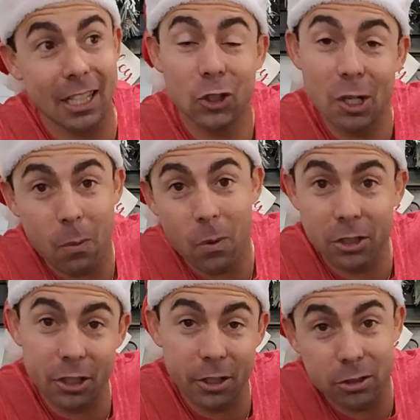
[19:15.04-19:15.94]
like, Trip, we
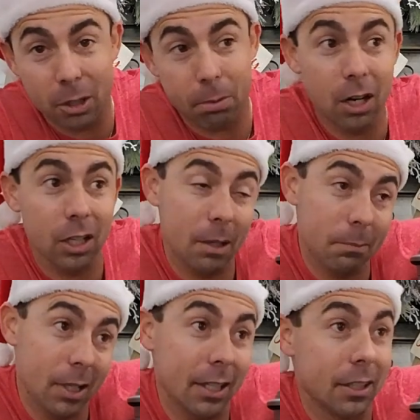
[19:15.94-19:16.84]
want you to use our product. And
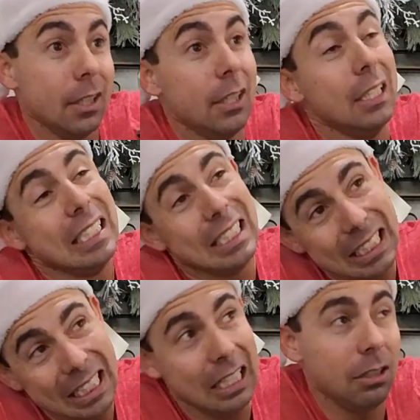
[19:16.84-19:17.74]
I'm like,
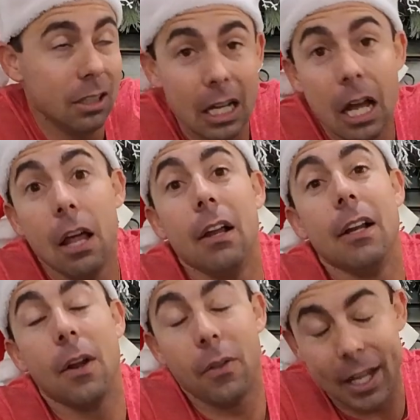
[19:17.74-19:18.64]

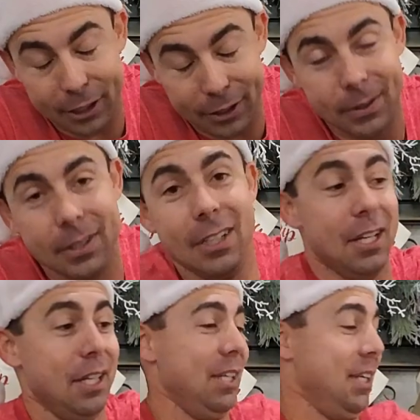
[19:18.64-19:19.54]
no thank you.
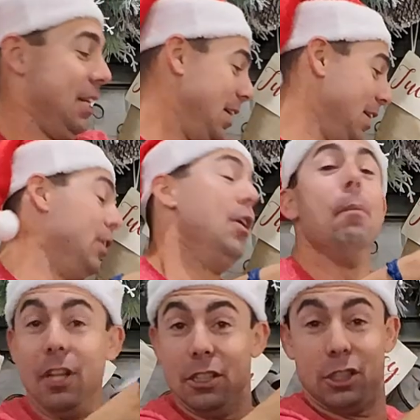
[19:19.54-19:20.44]

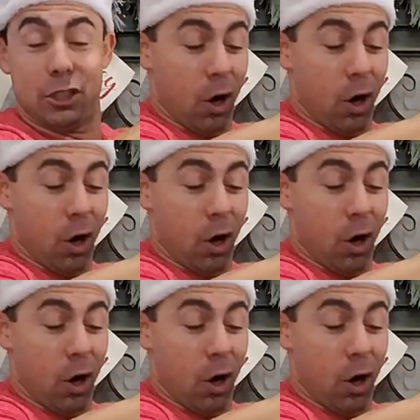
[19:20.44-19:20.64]
But this is